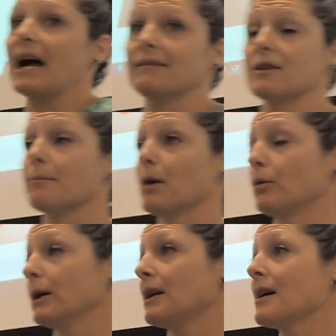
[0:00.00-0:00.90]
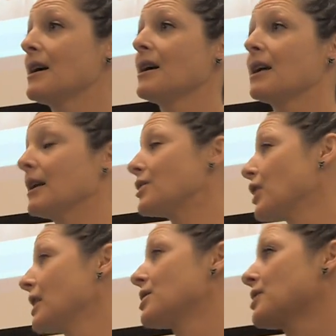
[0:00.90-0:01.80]
have in the moment, and it
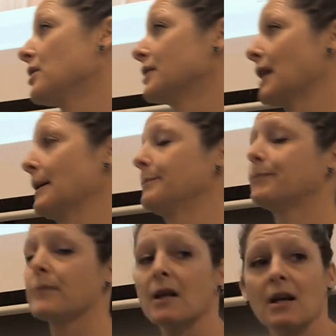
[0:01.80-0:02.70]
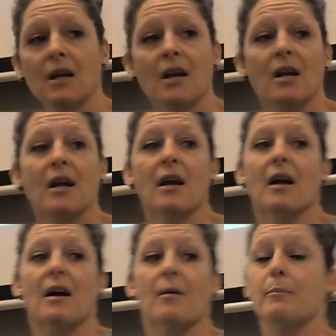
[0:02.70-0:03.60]
changes all the time
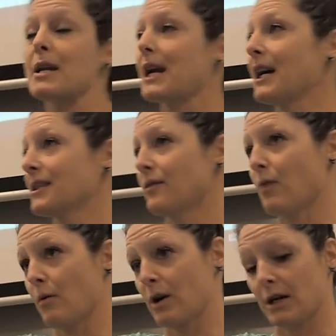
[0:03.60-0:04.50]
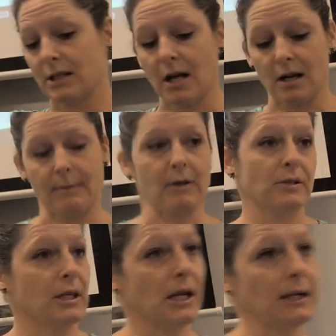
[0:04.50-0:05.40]
because of what we're going to talk about
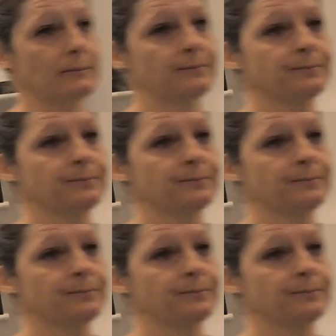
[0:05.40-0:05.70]
today.